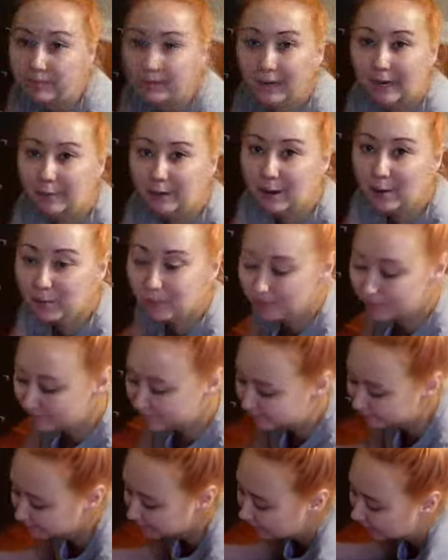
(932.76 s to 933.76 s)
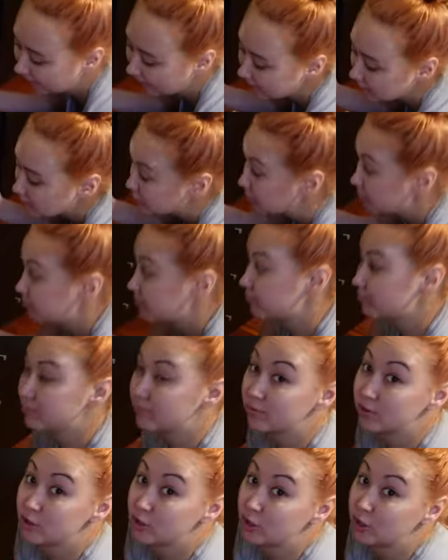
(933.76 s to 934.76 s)
Here we go. It's
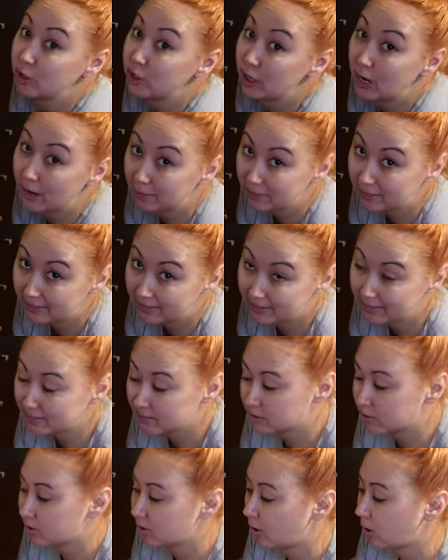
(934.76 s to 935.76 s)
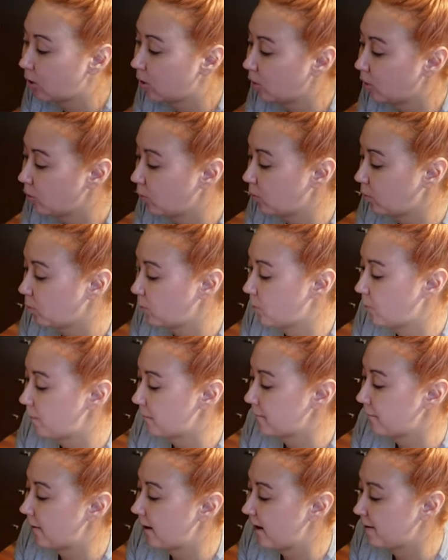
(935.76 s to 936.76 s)
chubby, so
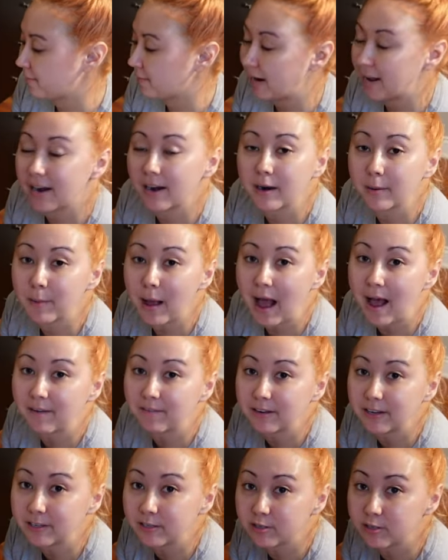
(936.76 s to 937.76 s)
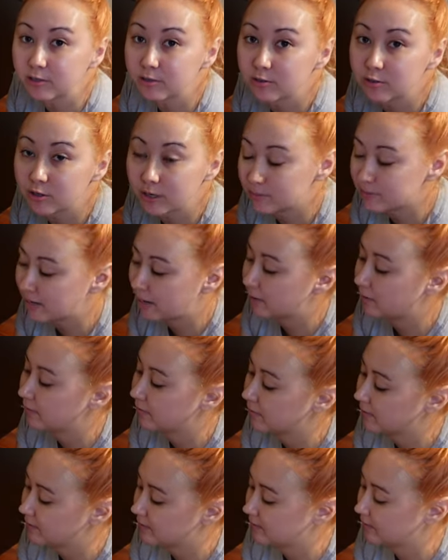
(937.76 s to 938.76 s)
I might end up having to trim down
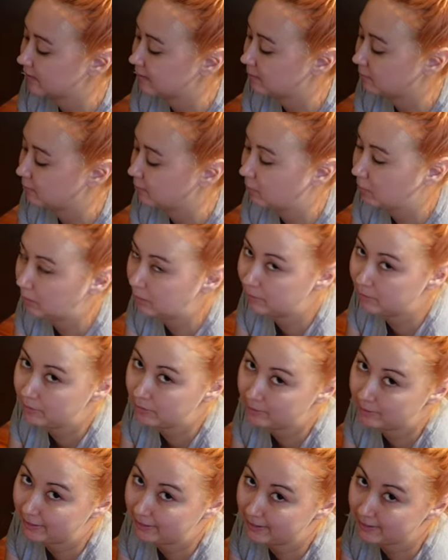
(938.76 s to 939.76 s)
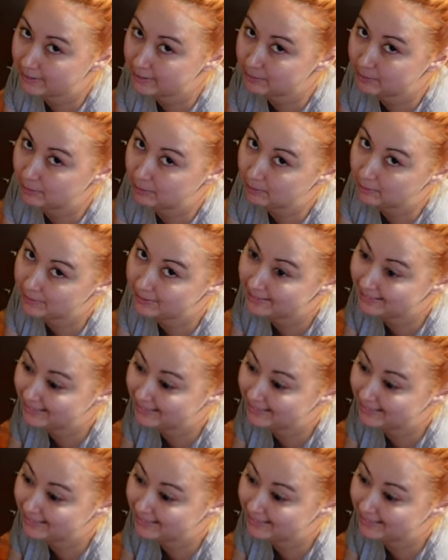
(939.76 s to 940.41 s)
on this, would be my guess, but we'll